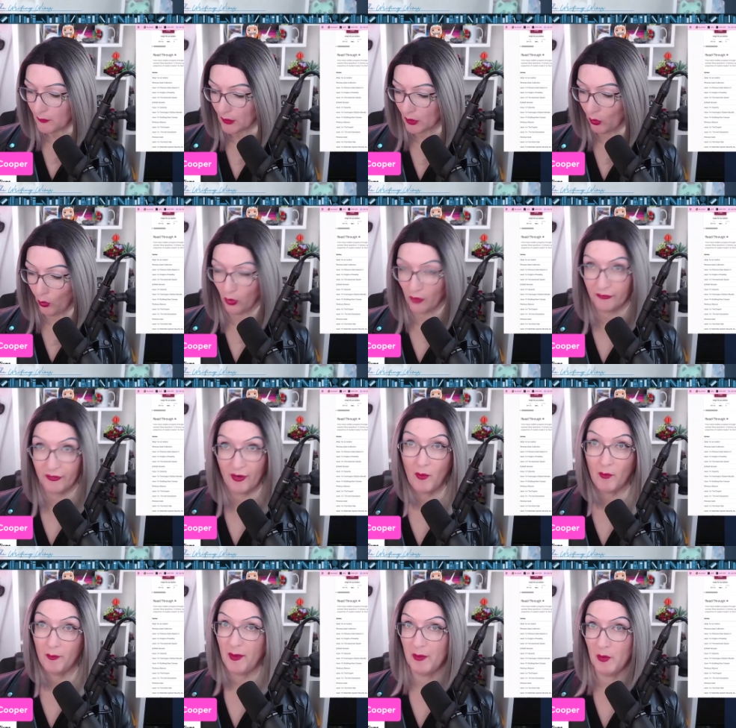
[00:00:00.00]
or if
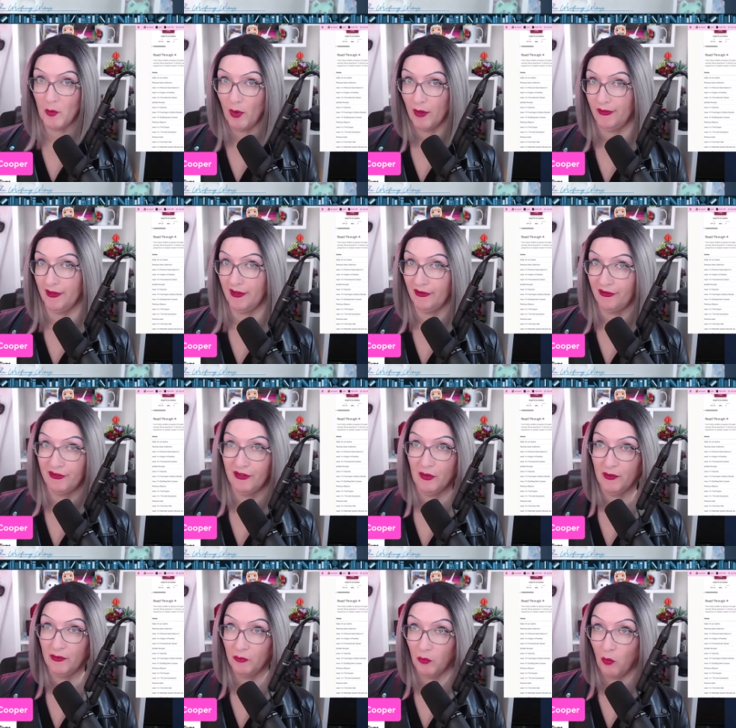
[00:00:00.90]
maybe you want to take a
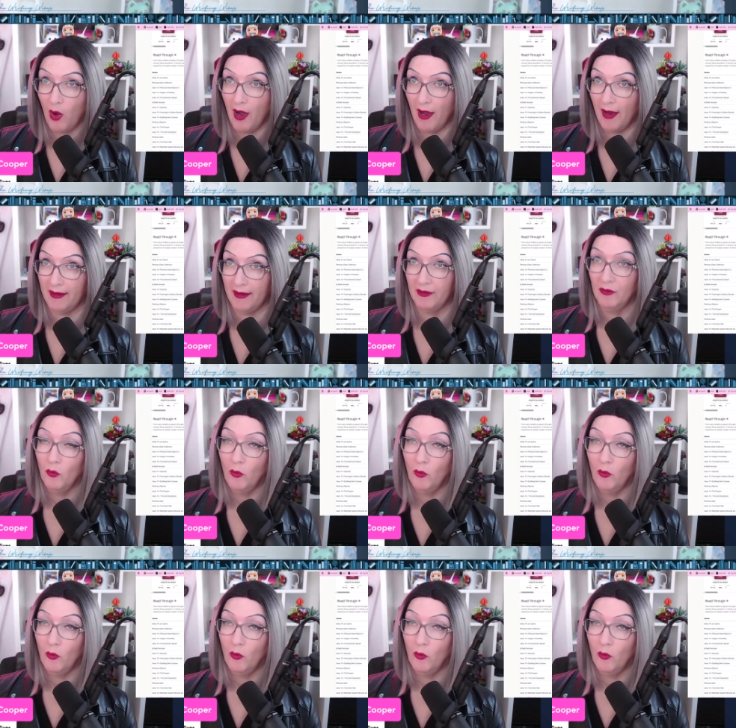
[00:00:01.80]
series wide,